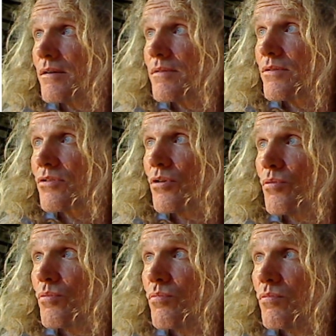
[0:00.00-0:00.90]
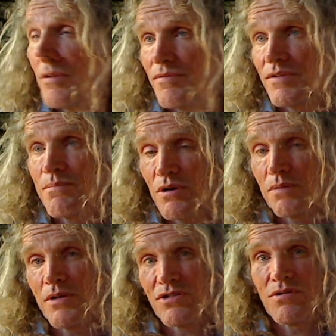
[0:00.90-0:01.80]
So if we put a
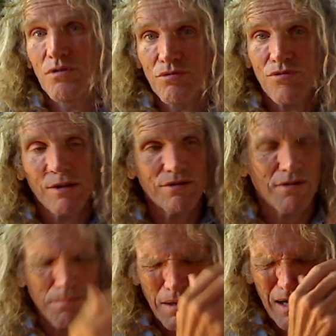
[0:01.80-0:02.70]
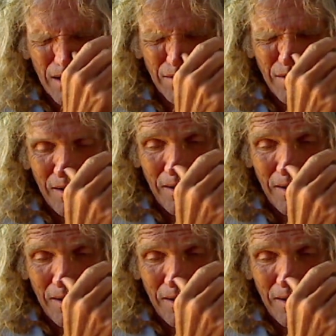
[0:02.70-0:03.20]
bunch of neutrons in a pile